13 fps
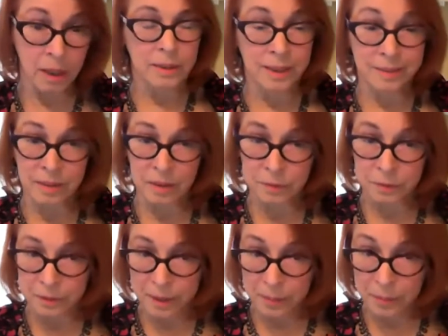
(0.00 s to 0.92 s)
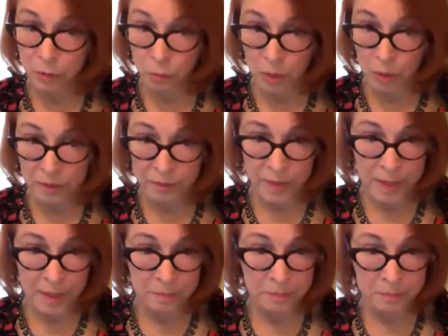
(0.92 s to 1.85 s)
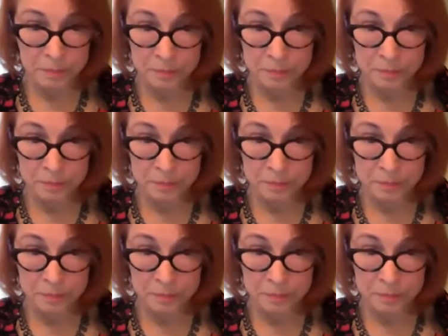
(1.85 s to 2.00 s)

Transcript: Disulfiram is one of them.